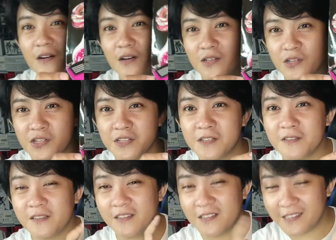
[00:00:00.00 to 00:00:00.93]
so
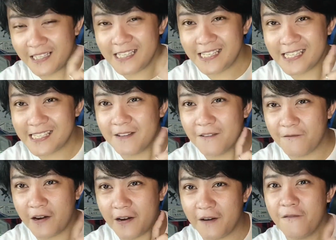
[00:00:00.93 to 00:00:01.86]
this is the
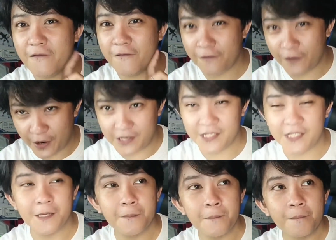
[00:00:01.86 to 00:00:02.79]
very
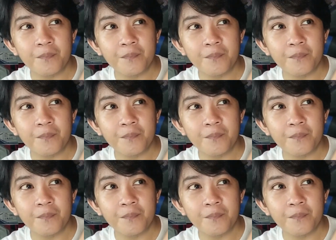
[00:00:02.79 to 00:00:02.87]
first